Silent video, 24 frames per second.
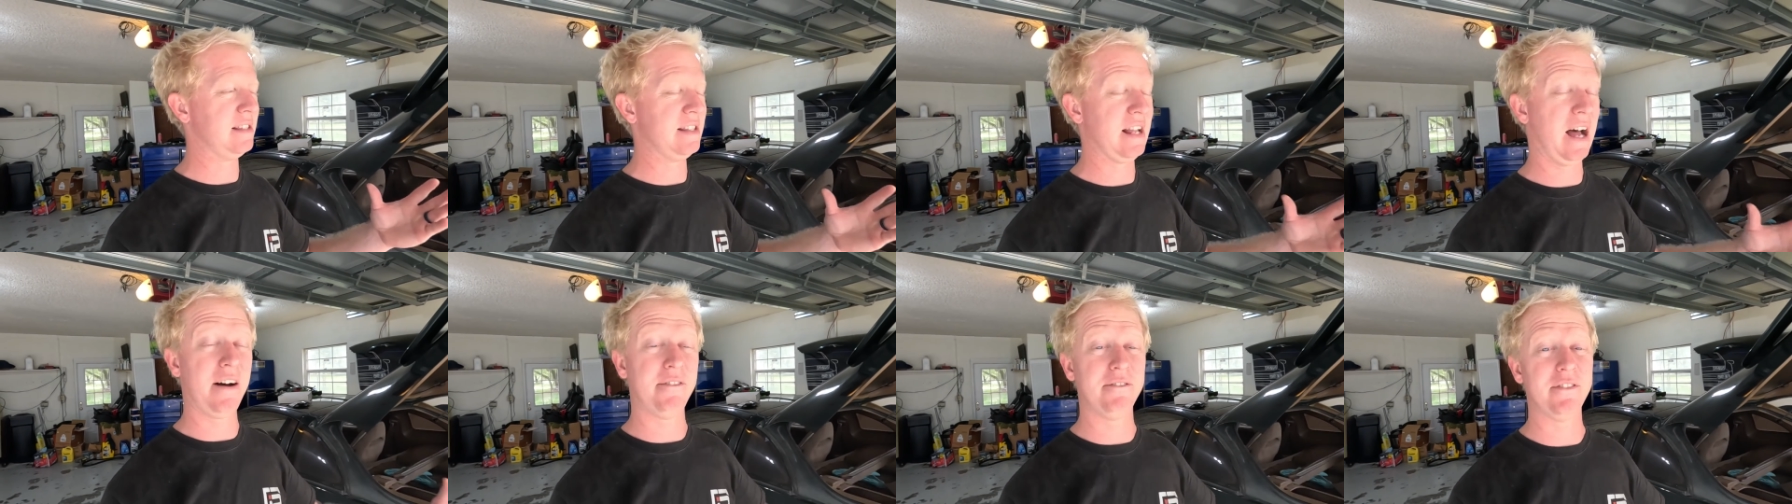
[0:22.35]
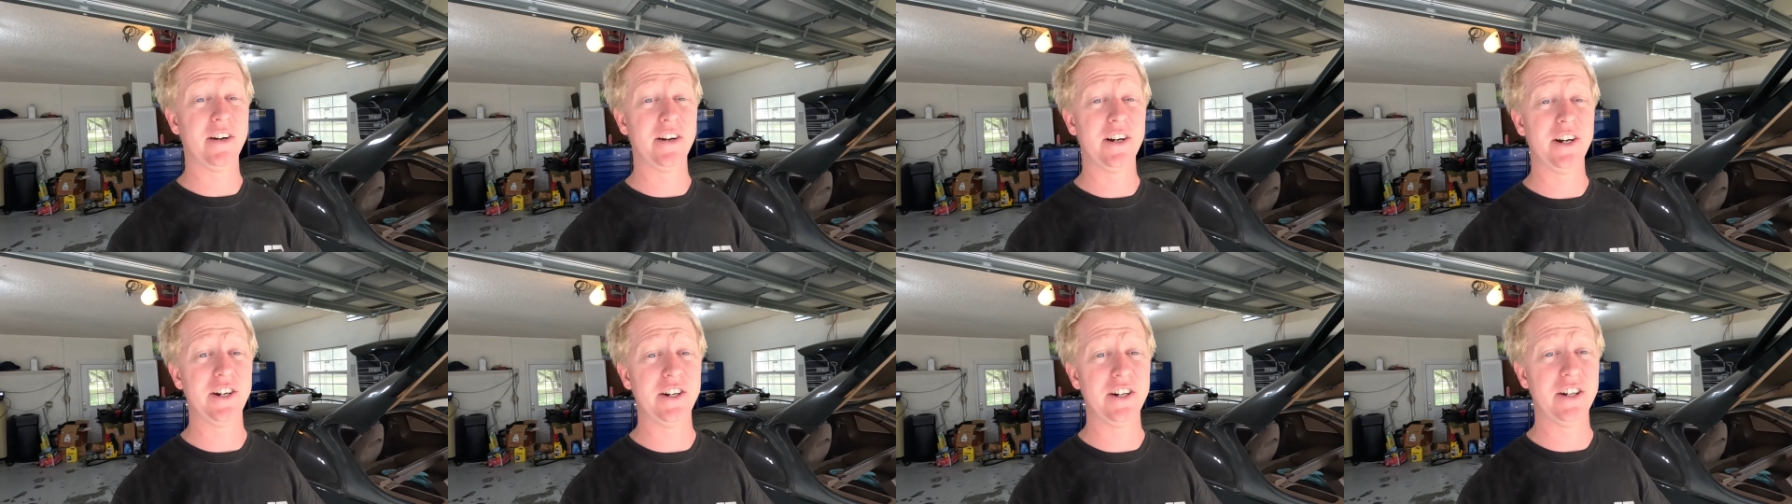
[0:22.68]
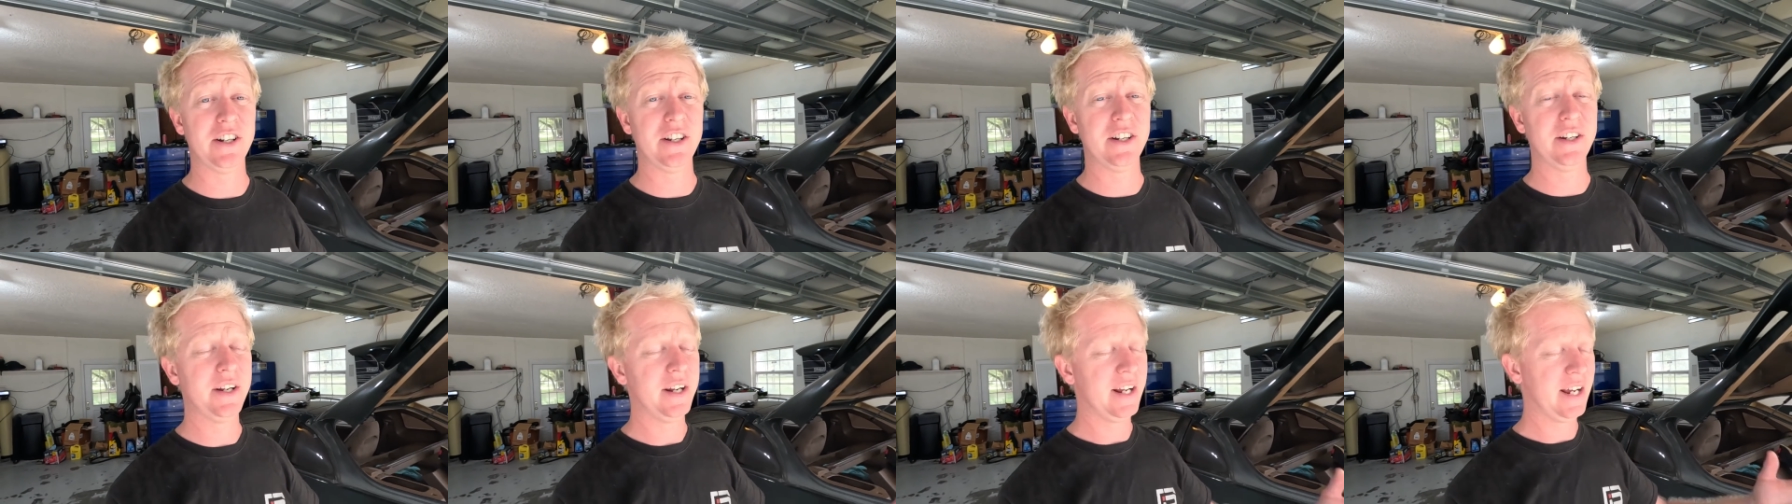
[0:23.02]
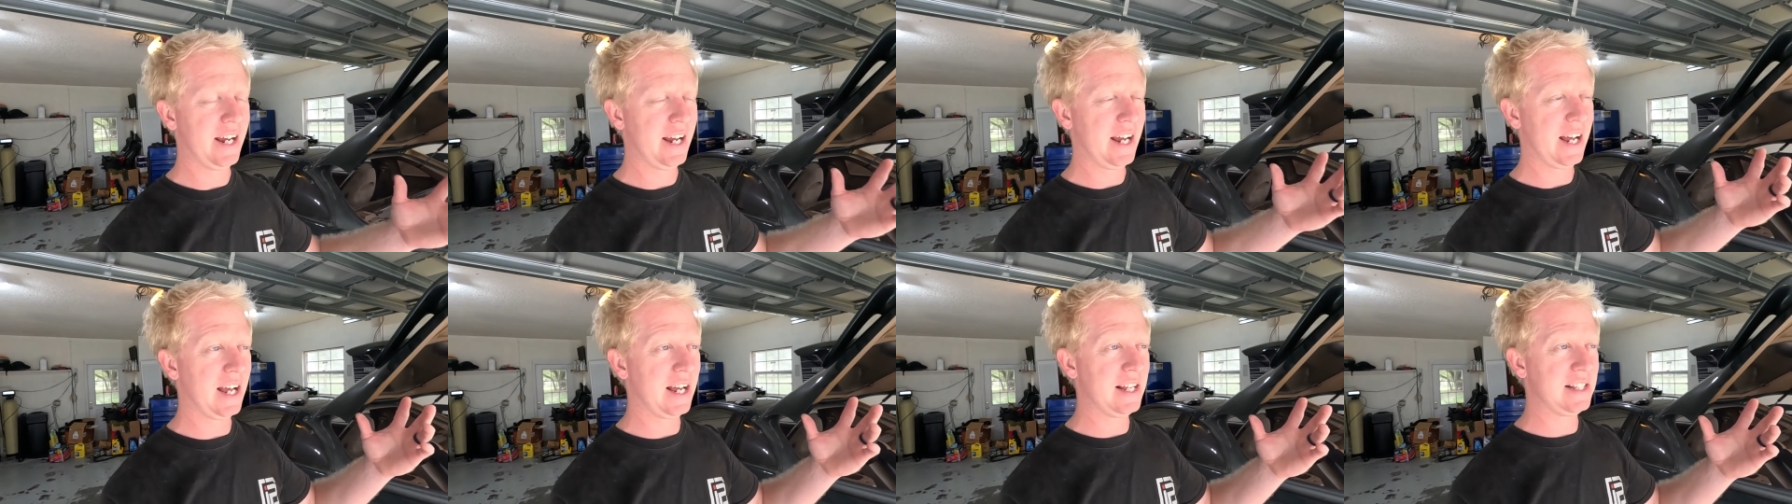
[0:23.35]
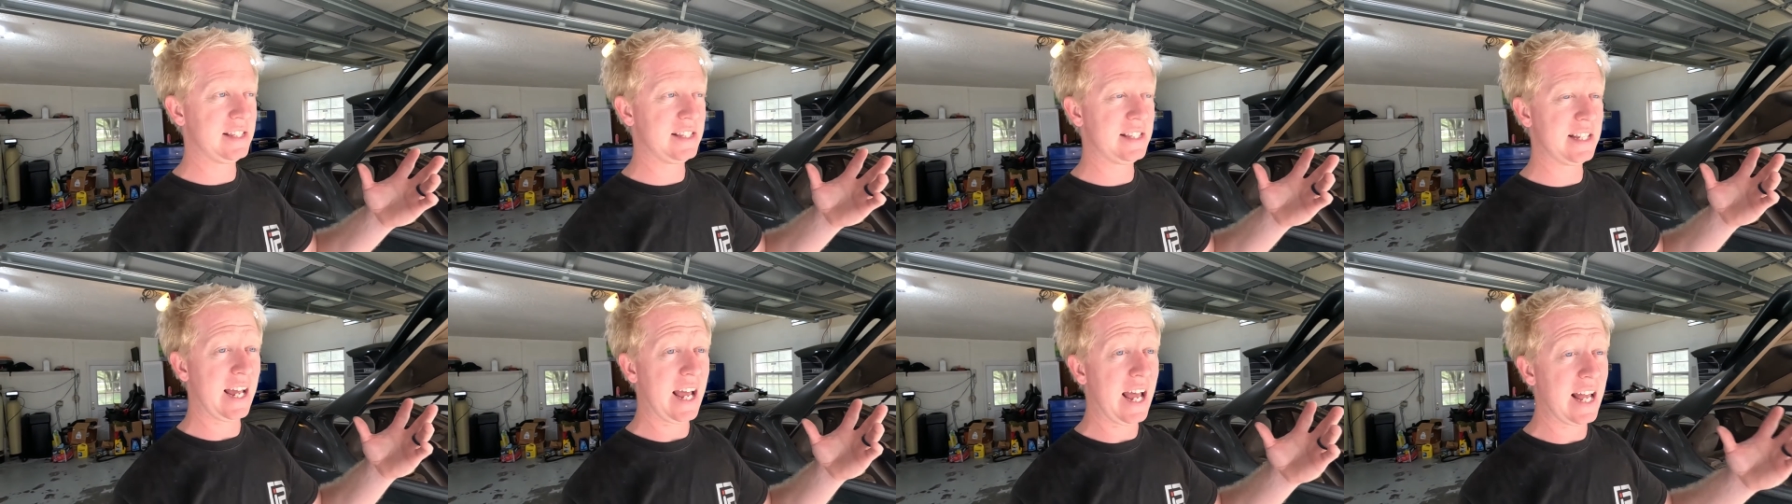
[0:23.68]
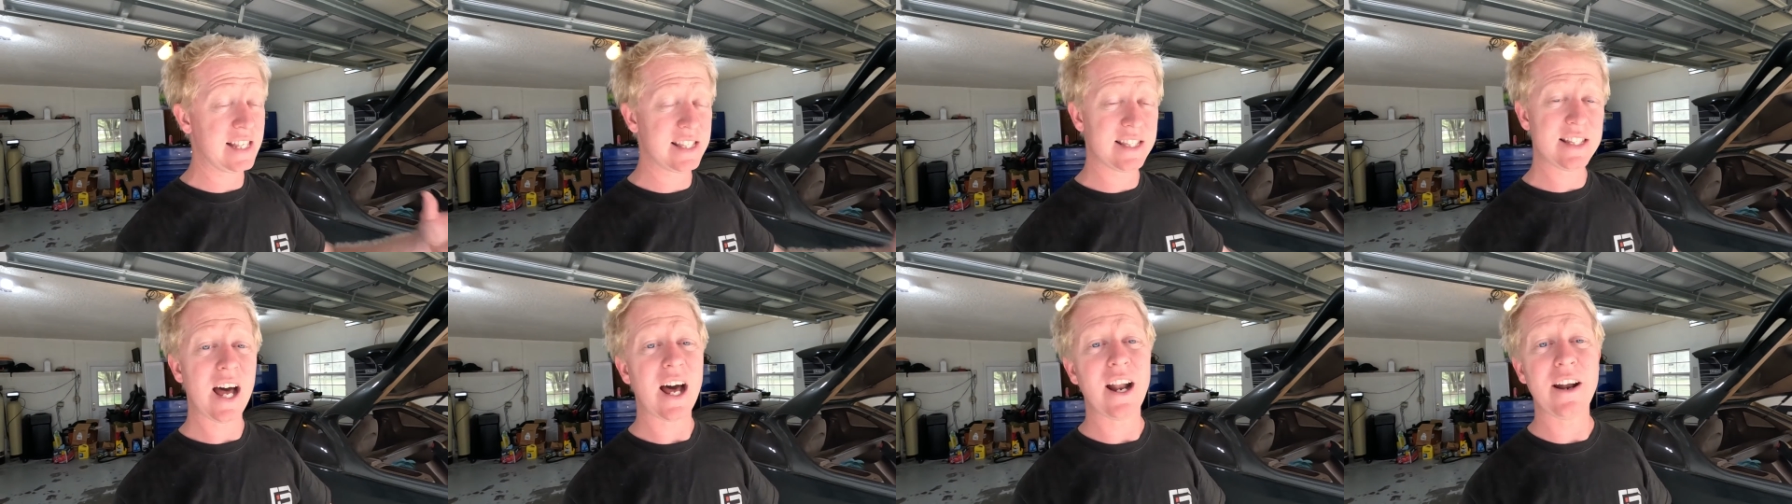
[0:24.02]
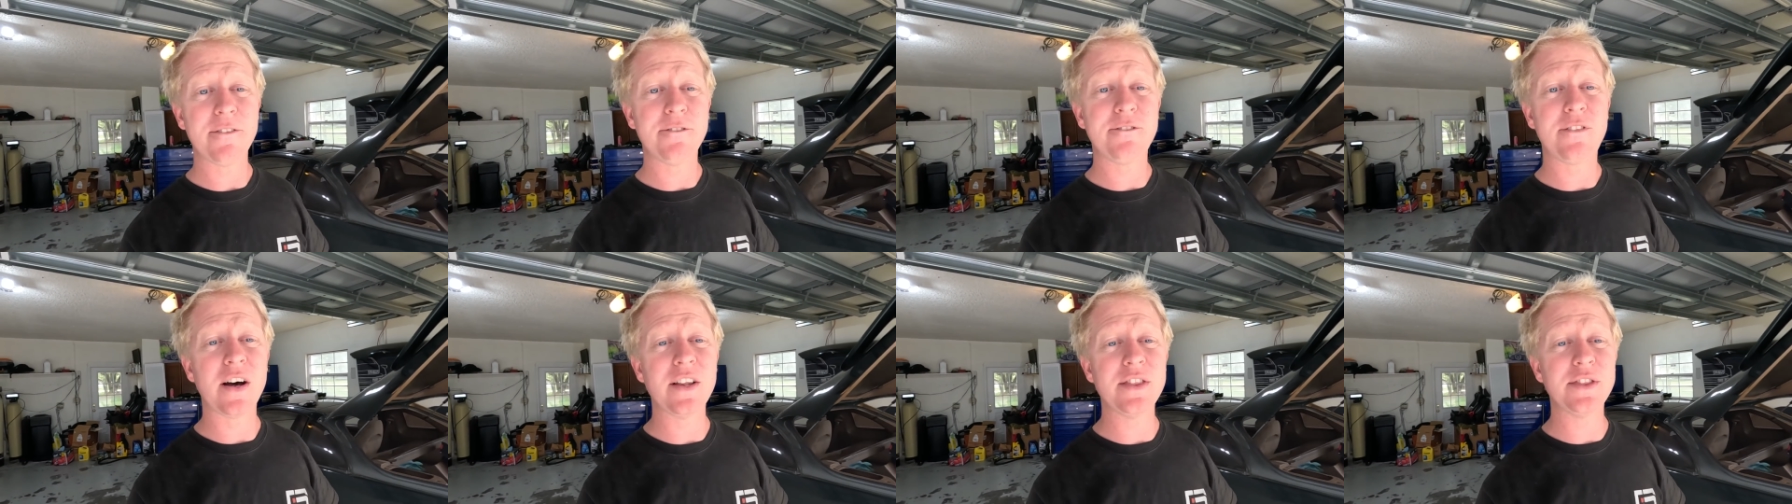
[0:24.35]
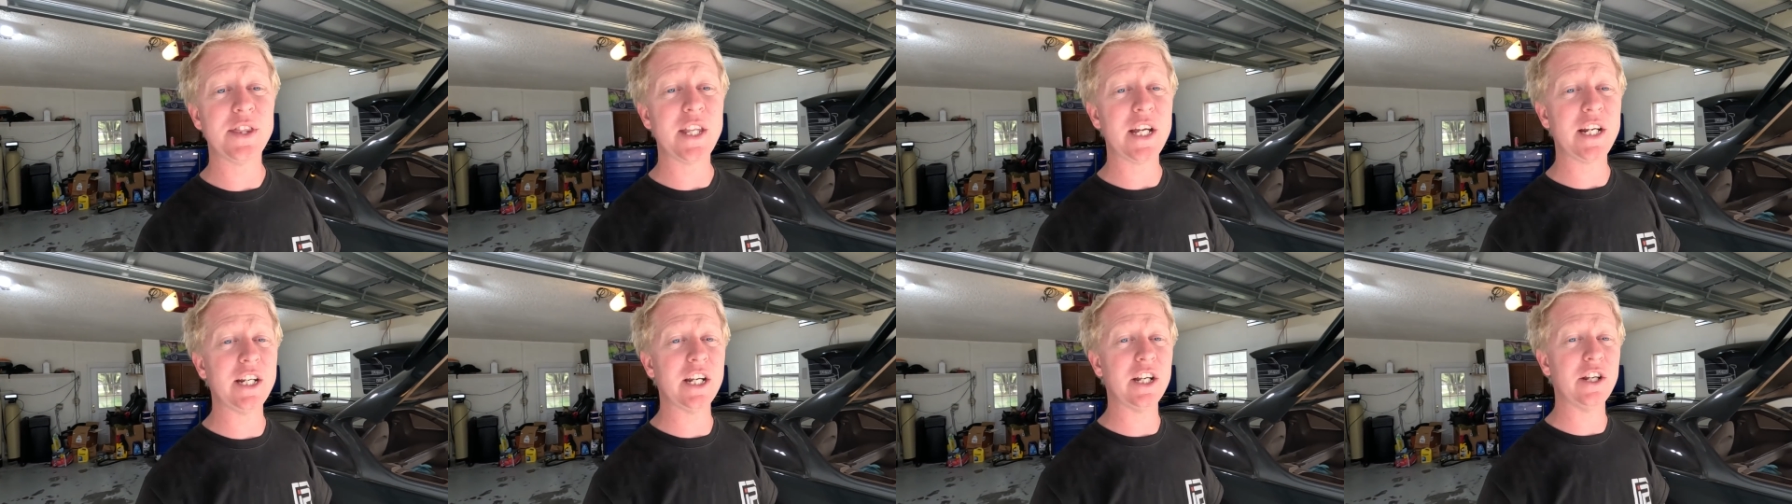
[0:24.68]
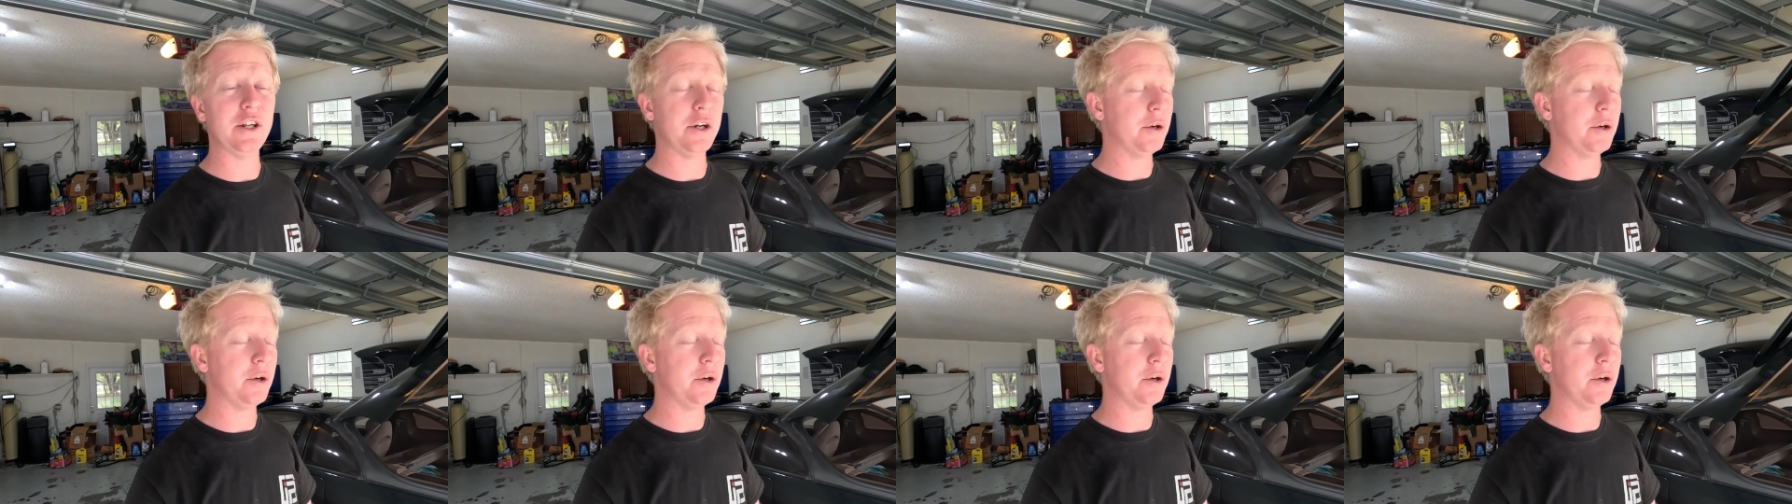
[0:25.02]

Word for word: not very good. It's, it's not a fun thing to